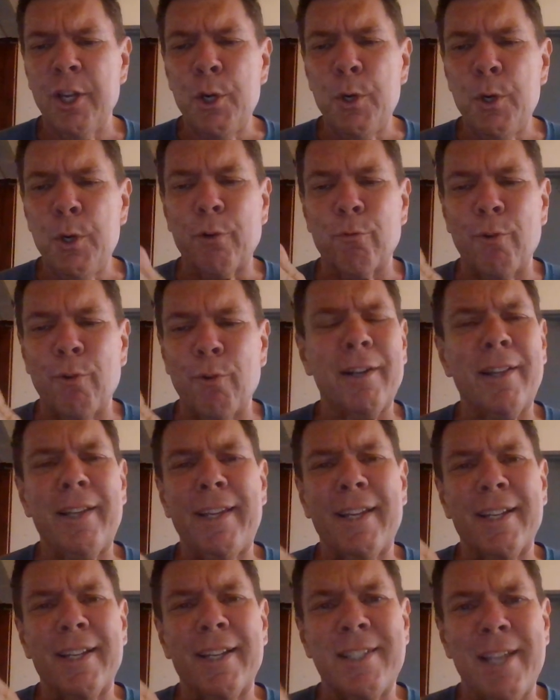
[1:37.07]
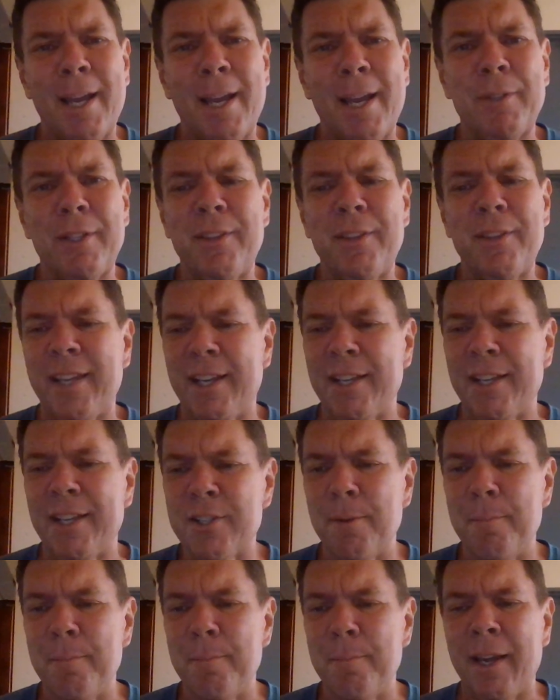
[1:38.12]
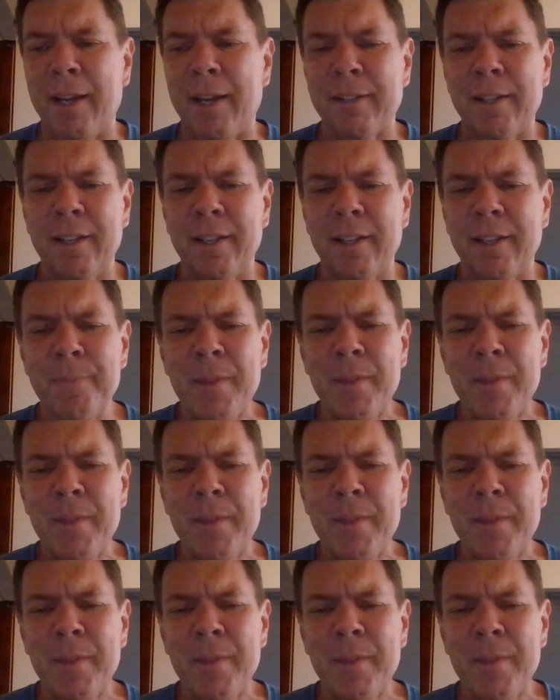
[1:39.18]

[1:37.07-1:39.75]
who had readily accepted the king's command.